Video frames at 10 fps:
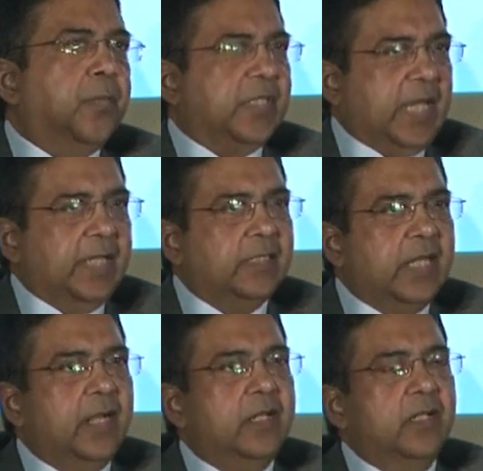Besides
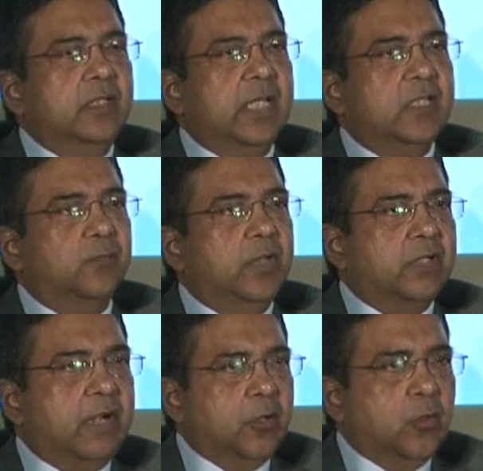that, yes, we
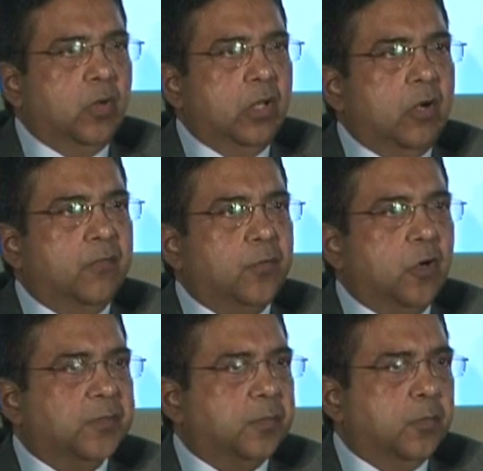try to do a lot of
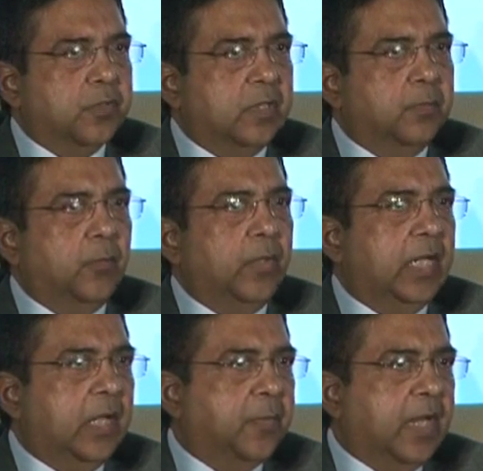cross-promotion
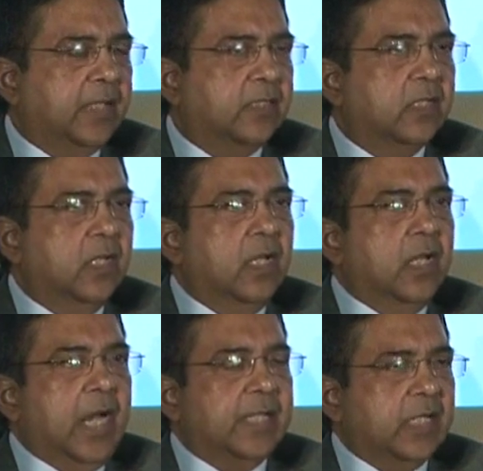between our brands,
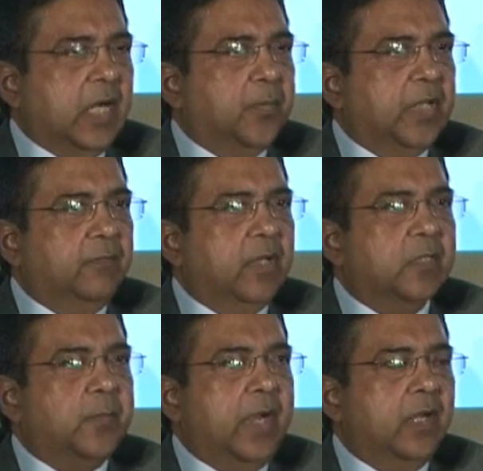as a company, we
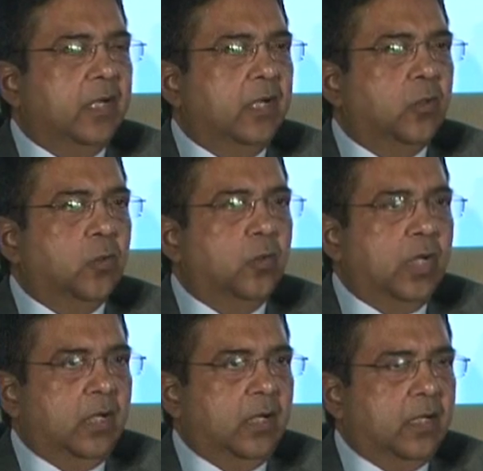expanded into
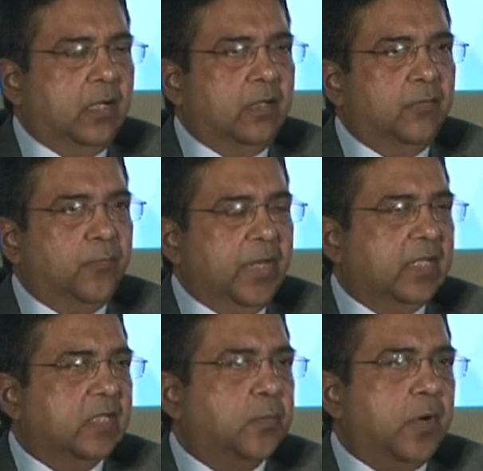uh,
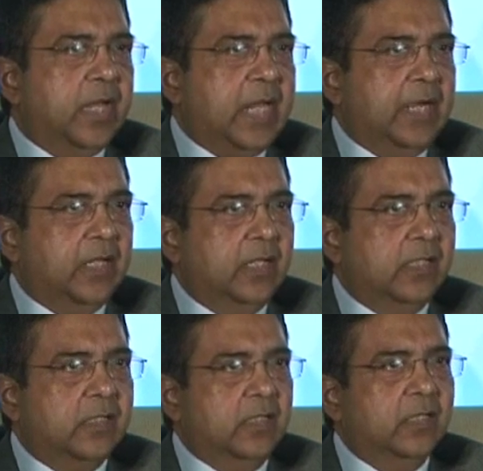various product
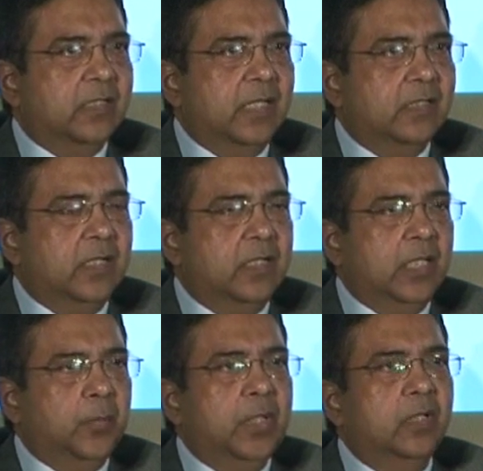categories in the sense that
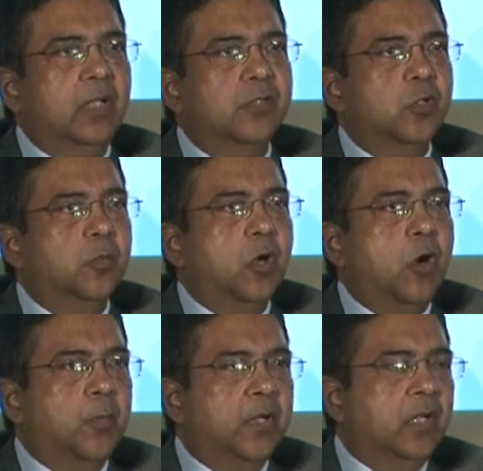keeping the consumer
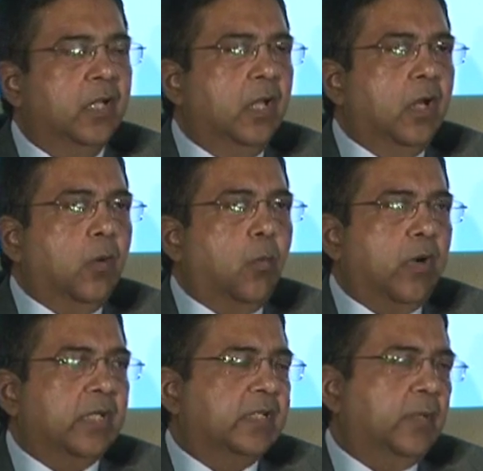common,
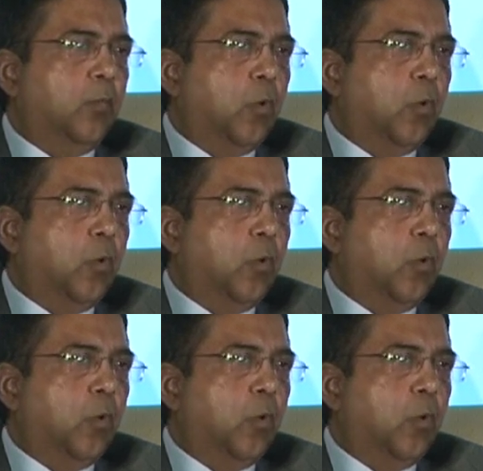what is it